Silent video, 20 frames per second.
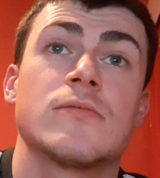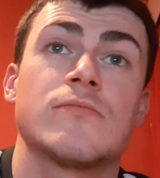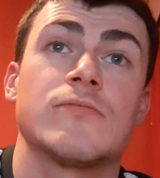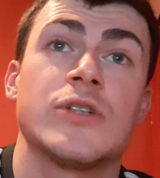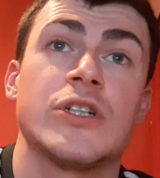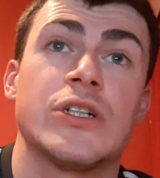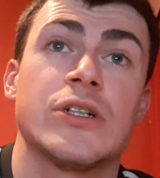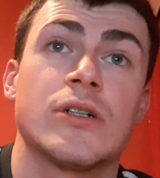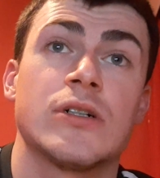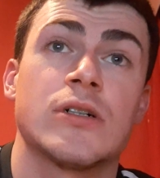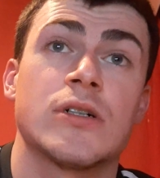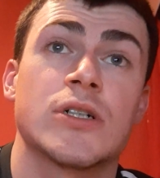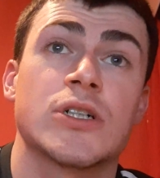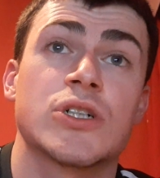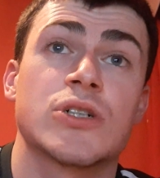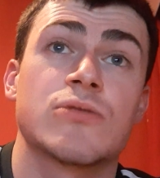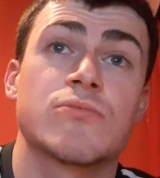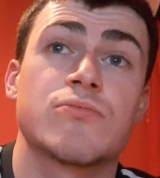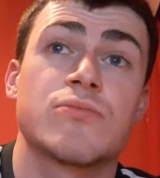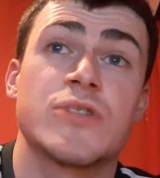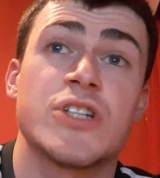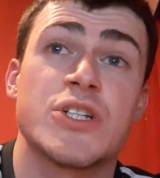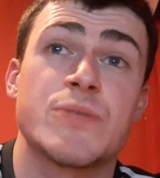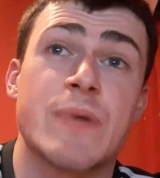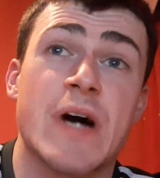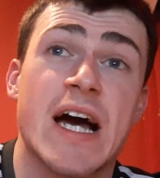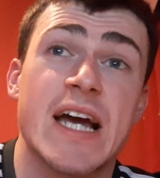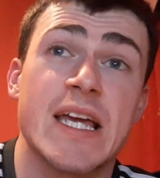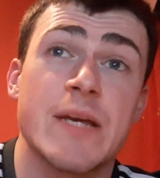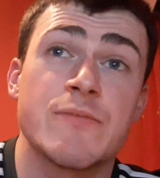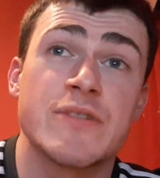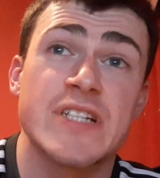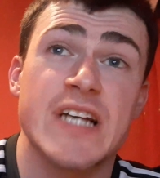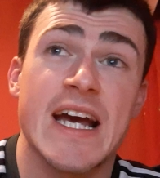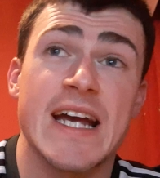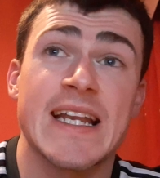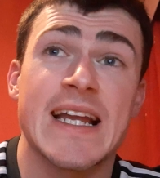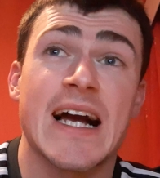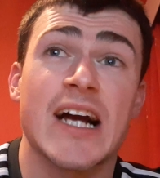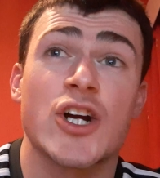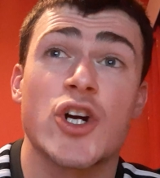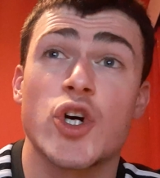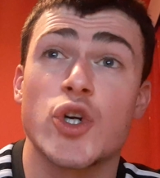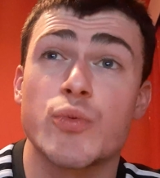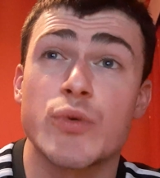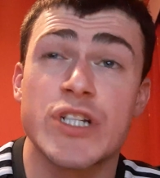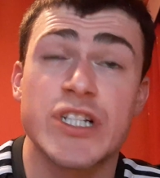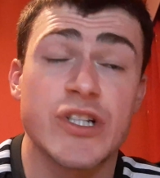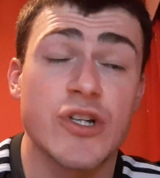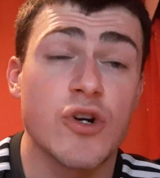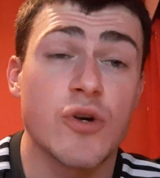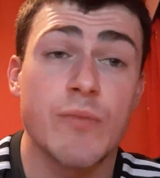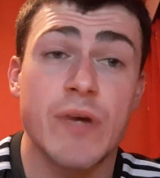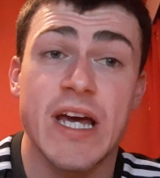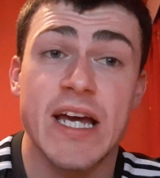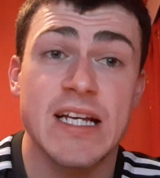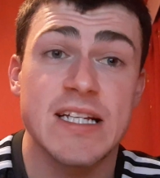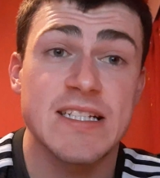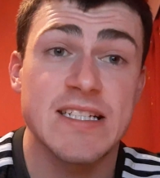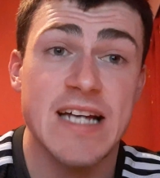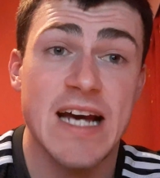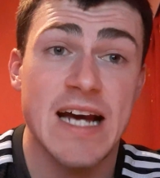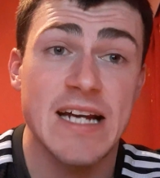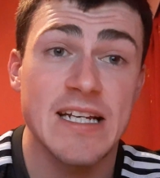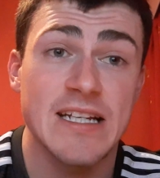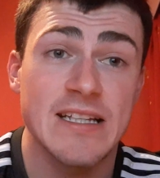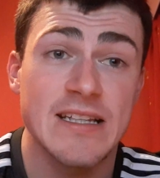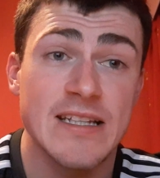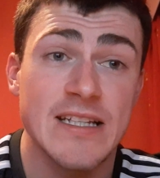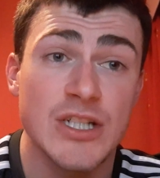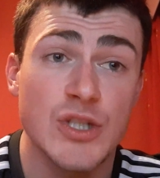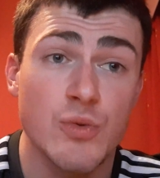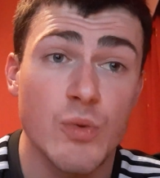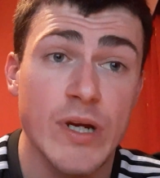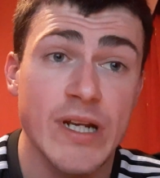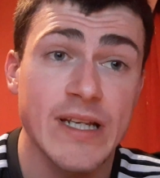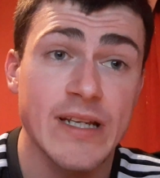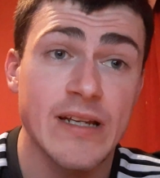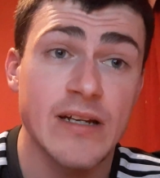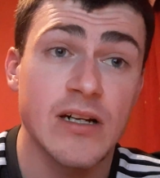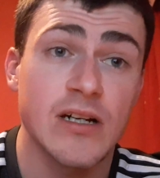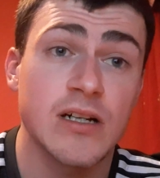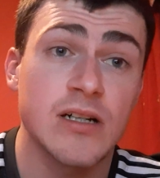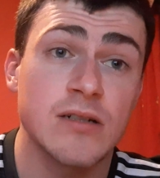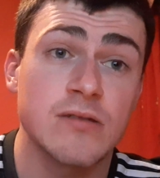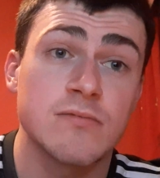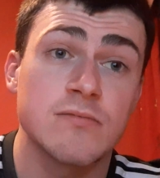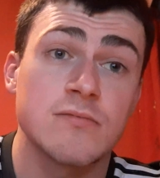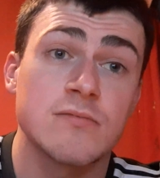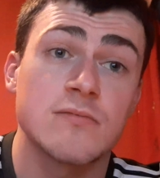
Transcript: You know, despite him saying that, could we still make a signing in this window,